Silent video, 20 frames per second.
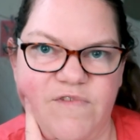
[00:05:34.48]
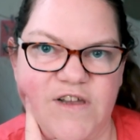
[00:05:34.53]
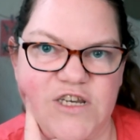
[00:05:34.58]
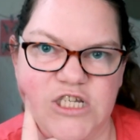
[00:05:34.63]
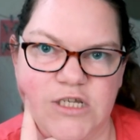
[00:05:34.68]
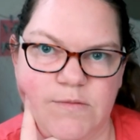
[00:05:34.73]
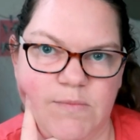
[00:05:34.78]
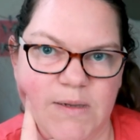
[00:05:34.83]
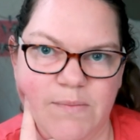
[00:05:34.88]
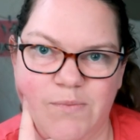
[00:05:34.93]

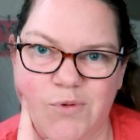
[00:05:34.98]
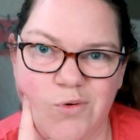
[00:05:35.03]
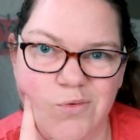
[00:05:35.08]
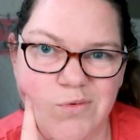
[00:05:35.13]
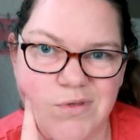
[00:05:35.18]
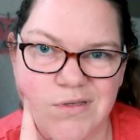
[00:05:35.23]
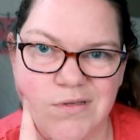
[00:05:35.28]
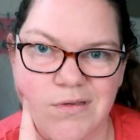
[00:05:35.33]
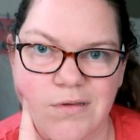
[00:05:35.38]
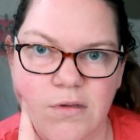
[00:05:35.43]
veggie
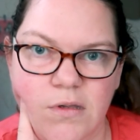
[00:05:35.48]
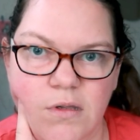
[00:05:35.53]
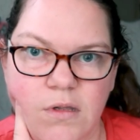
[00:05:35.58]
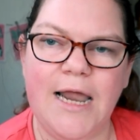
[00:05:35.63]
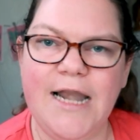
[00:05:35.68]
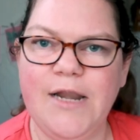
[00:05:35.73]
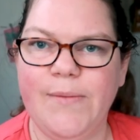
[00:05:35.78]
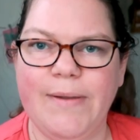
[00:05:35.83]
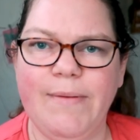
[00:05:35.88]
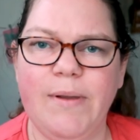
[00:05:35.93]
meatballs.
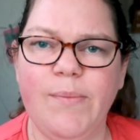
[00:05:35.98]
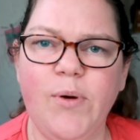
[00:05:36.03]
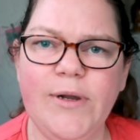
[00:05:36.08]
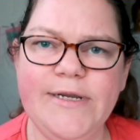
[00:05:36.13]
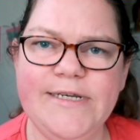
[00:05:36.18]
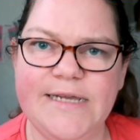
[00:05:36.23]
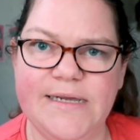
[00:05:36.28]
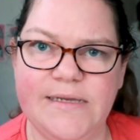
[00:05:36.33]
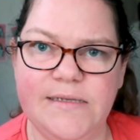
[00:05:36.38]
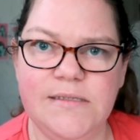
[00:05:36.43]
Anyway, my
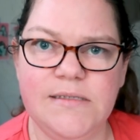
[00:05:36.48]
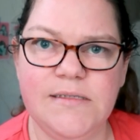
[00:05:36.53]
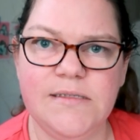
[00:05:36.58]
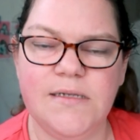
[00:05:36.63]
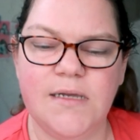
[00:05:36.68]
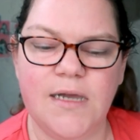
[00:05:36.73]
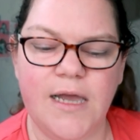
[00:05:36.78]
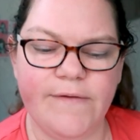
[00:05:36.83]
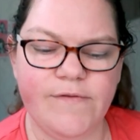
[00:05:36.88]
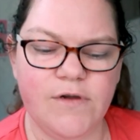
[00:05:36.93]
point is
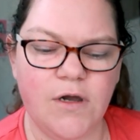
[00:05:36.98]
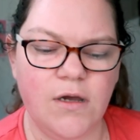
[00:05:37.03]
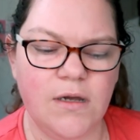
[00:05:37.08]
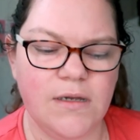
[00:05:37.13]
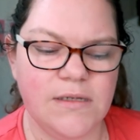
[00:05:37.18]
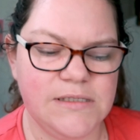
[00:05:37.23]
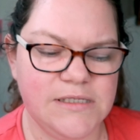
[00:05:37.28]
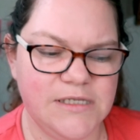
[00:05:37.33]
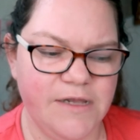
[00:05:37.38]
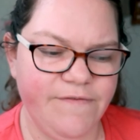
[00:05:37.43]
I've
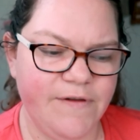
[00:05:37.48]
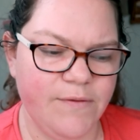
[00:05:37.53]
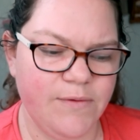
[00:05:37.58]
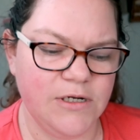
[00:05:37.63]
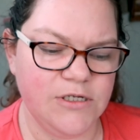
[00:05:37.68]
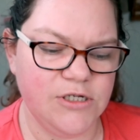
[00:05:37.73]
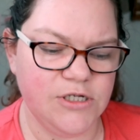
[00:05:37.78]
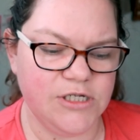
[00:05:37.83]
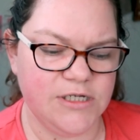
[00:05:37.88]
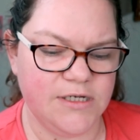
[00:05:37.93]
got stuff I
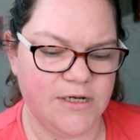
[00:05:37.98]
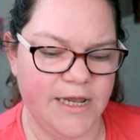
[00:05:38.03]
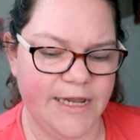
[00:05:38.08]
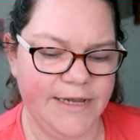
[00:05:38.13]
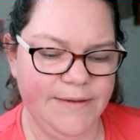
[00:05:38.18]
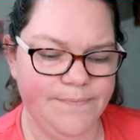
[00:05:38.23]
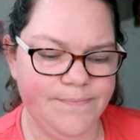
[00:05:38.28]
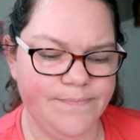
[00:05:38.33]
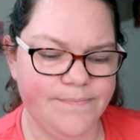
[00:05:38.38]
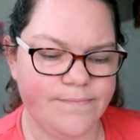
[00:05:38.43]
want to do
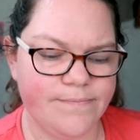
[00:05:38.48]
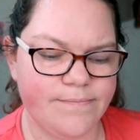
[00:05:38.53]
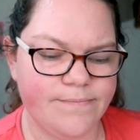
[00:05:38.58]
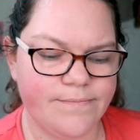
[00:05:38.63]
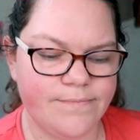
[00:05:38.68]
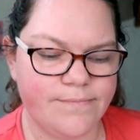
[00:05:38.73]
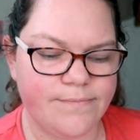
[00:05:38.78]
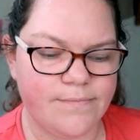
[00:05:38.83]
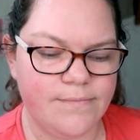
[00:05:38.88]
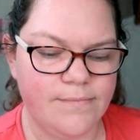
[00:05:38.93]
tonight.
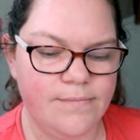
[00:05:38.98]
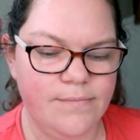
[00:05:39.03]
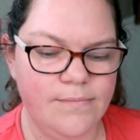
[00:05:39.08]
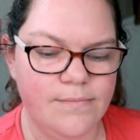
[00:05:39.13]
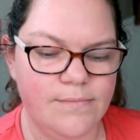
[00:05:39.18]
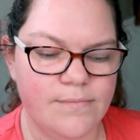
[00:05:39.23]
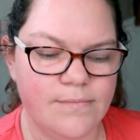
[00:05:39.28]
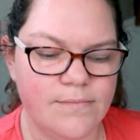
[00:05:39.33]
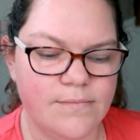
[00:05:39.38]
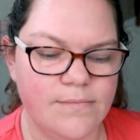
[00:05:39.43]

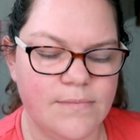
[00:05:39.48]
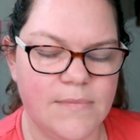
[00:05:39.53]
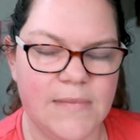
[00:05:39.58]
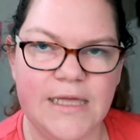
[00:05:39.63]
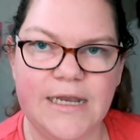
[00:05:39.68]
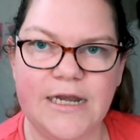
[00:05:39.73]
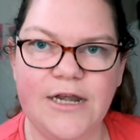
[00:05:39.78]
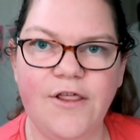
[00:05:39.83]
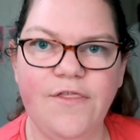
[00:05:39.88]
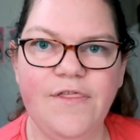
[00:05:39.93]

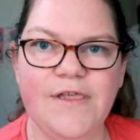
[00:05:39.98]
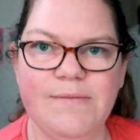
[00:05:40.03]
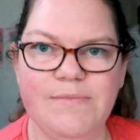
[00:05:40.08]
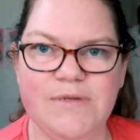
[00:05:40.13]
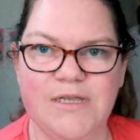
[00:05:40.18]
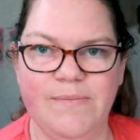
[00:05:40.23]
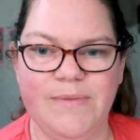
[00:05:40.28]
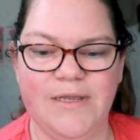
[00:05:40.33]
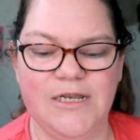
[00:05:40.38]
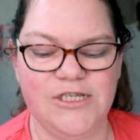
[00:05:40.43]
And I don't think I'm
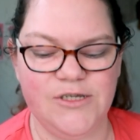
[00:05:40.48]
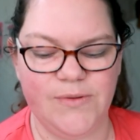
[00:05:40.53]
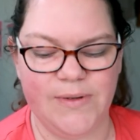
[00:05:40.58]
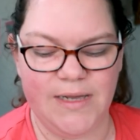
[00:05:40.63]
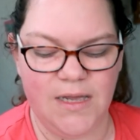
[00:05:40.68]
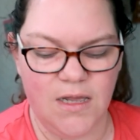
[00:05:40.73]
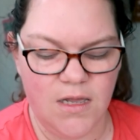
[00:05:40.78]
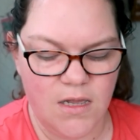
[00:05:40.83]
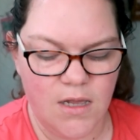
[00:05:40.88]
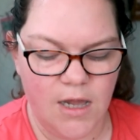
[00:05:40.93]
going to be able to do
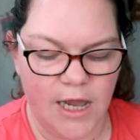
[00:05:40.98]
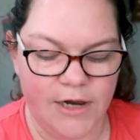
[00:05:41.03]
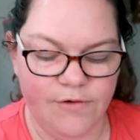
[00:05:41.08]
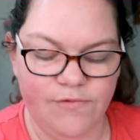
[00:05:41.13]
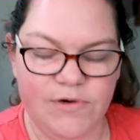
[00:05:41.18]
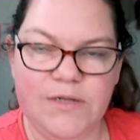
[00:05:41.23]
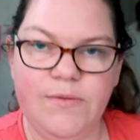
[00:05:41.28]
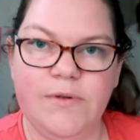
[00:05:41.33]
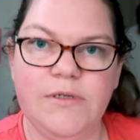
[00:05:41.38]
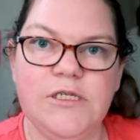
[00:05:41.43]
it. I
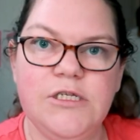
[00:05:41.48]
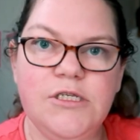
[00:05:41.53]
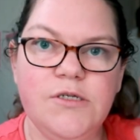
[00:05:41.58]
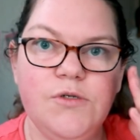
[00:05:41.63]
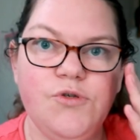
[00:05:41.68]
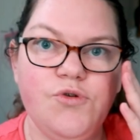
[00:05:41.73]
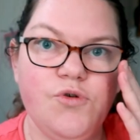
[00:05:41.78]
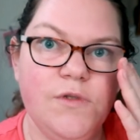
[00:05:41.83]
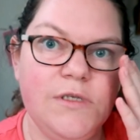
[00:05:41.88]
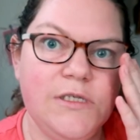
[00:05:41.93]
really want to
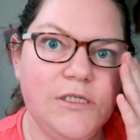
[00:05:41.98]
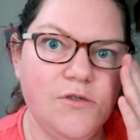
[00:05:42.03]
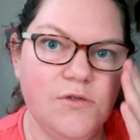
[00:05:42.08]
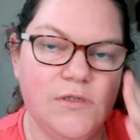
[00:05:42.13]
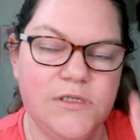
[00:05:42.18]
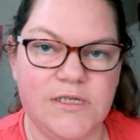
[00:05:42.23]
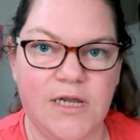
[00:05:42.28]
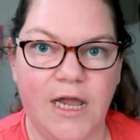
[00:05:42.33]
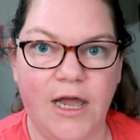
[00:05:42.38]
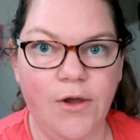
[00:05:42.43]
do a Draw This In
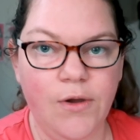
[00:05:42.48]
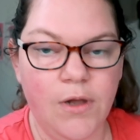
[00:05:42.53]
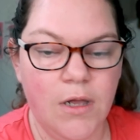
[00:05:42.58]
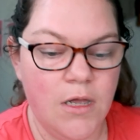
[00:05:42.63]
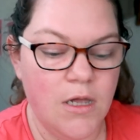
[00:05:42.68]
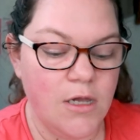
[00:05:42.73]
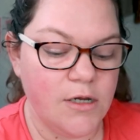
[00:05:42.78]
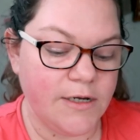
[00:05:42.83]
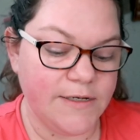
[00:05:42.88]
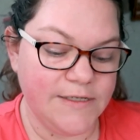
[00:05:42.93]
Your Style
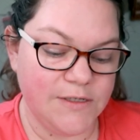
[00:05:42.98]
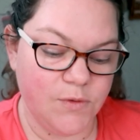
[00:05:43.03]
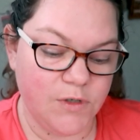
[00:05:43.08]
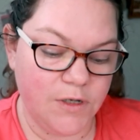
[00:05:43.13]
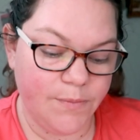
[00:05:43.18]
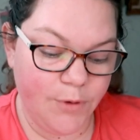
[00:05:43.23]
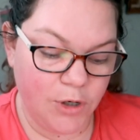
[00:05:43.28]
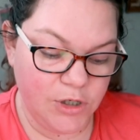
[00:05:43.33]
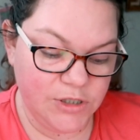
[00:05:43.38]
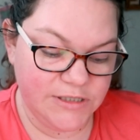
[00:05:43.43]
because I
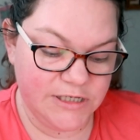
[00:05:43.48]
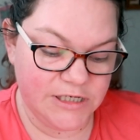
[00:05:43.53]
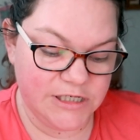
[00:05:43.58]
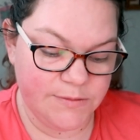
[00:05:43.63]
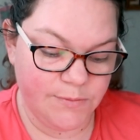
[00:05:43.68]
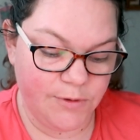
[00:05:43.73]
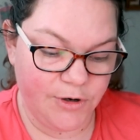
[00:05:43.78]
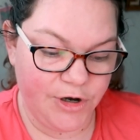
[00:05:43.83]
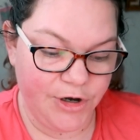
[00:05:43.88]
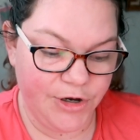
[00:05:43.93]
want to post it
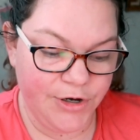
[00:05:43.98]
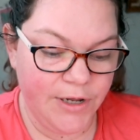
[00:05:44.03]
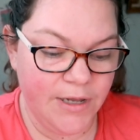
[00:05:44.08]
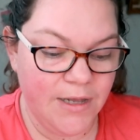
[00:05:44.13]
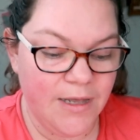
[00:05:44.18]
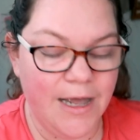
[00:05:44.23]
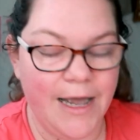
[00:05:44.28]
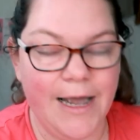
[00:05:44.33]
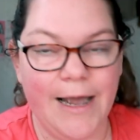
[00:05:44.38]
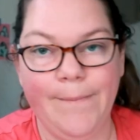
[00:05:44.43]
tomorrow.
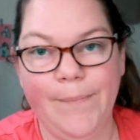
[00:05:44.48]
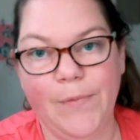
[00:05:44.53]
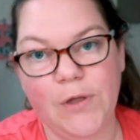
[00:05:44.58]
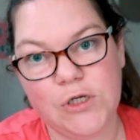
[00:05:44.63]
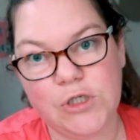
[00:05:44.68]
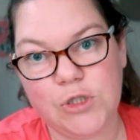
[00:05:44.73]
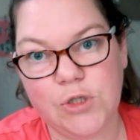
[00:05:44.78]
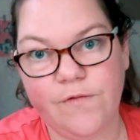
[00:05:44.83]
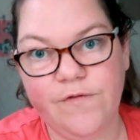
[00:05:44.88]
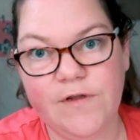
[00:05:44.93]
I'm
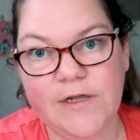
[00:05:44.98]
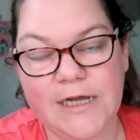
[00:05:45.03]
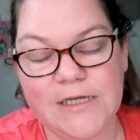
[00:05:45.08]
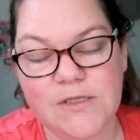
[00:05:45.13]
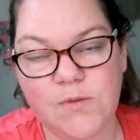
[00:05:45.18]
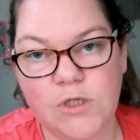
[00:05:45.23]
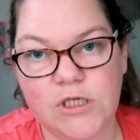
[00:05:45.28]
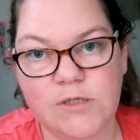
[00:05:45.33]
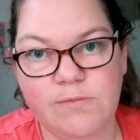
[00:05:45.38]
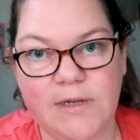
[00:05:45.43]
not sure if you
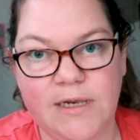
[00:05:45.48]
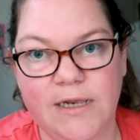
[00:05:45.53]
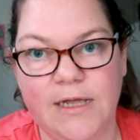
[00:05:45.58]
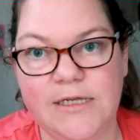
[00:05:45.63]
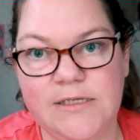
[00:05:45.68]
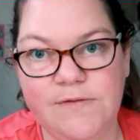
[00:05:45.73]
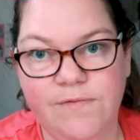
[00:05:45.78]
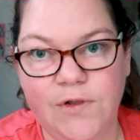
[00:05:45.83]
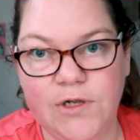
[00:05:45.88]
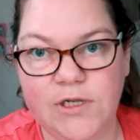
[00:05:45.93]
guys watched my
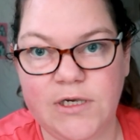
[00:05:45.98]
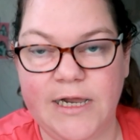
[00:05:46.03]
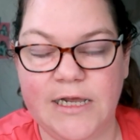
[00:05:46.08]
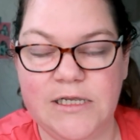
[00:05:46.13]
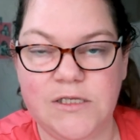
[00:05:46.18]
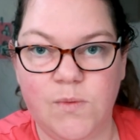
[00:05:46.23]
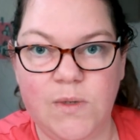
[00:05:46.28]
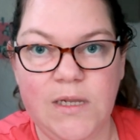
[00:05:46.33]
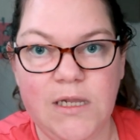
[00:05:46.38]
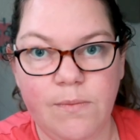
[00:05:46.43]
last vlog
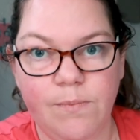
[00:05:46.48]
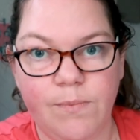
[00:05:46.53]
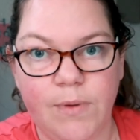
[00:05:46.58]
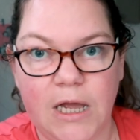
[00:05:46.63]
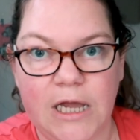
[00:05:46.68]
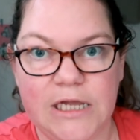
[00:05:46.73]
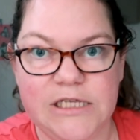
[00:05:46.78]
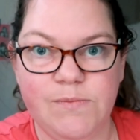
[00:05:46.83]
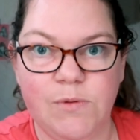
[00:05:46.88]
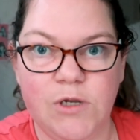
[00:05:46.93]
last week,
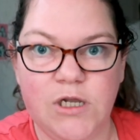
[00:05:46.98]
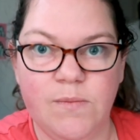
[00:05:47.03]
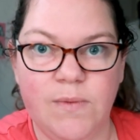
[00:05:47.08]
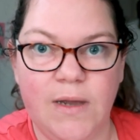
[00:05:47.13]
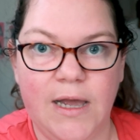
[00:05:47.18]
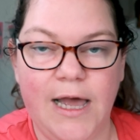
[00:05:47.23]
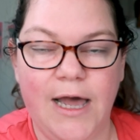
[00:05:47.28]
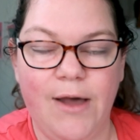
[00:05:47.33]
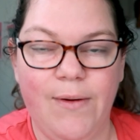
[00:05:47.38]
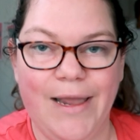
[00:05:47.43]
but I spoke
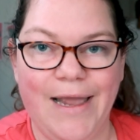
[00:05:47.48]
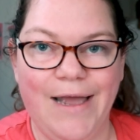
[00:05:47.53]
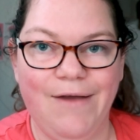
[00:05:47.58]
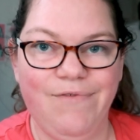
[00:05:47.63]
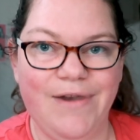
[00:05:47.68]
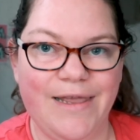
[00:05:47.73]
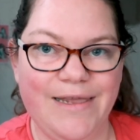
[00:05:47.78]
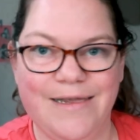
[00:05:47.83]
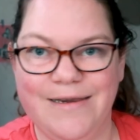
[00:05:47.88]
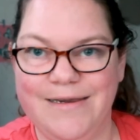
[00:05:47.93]
about how I
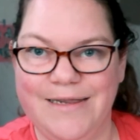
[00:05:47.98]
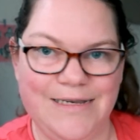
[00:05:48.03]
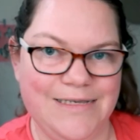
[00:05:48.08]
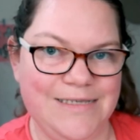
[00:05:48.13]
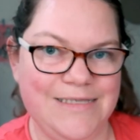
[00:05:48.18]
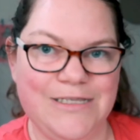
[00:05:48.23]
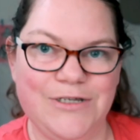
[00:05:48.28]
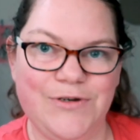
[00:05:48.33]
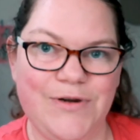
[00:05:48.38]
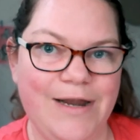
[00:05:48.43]
have like an
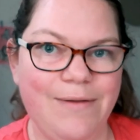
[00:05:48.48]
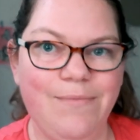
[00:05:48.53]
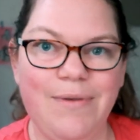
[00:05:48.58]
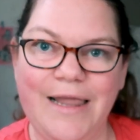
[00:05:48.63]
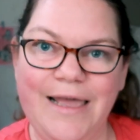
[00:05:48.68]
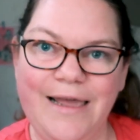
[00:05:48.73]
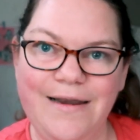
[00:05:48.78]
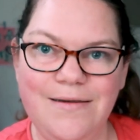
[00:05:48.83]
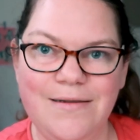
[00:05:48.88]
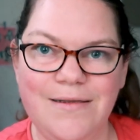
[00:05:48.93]
Instagram
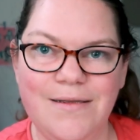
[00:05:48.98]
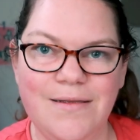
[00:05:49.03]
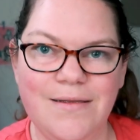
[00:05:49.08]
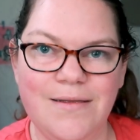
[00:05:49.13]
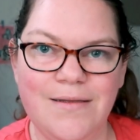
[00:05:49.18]
plan,